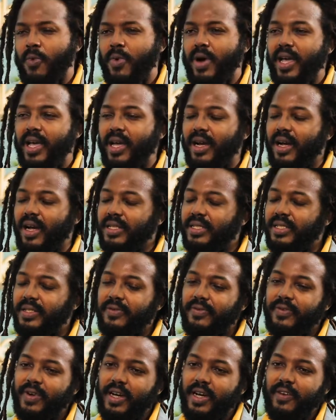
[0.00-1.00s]
Why I got
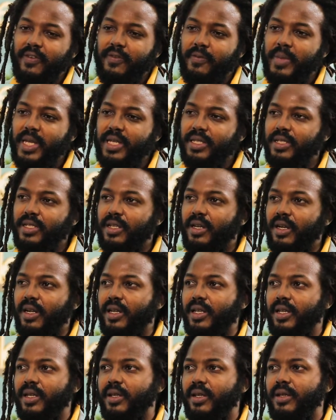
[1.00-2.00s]
involved?
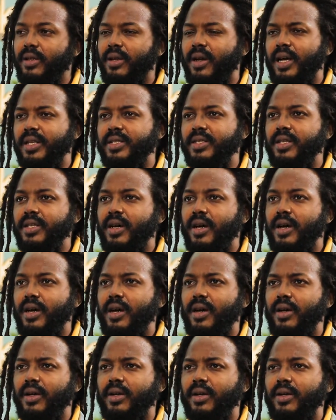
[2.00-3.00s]
Basically, I
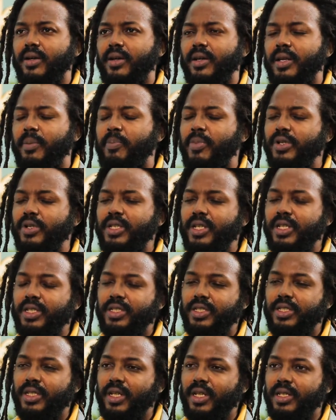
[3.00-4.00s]
saw the
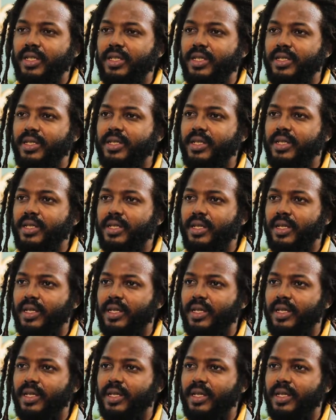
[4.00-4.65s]
potential in the city